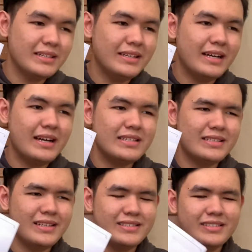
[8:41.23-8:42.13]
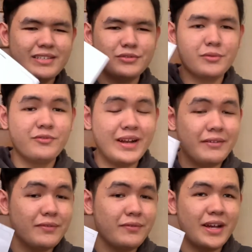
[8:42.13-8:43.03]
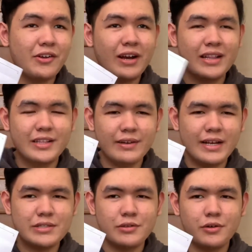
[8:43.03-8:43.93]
guys, this is just to verify your address,